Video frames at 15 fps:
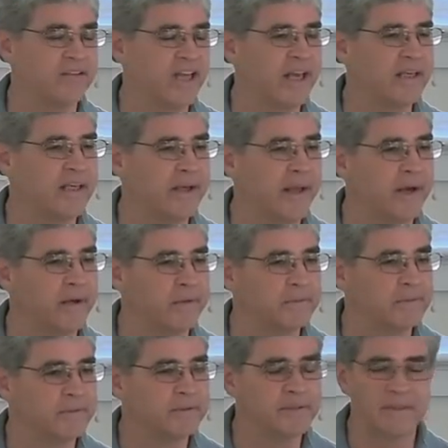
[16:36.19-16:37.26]
hanging out
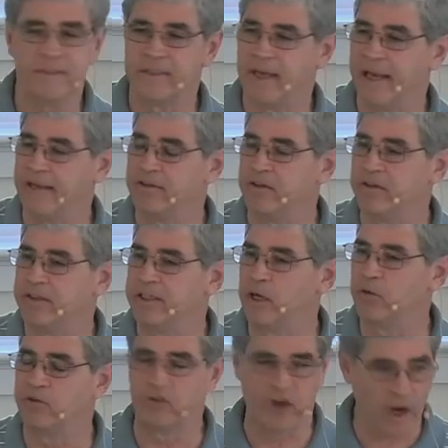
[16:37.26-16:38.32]
and, you
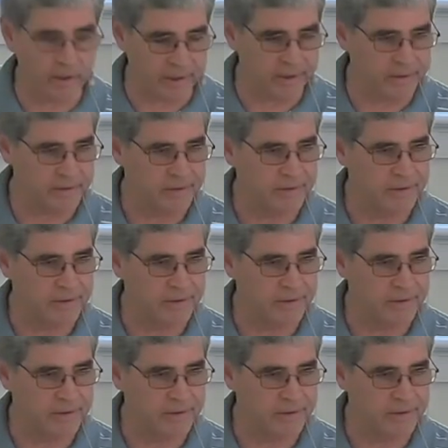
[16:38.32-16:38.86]
know, chugging.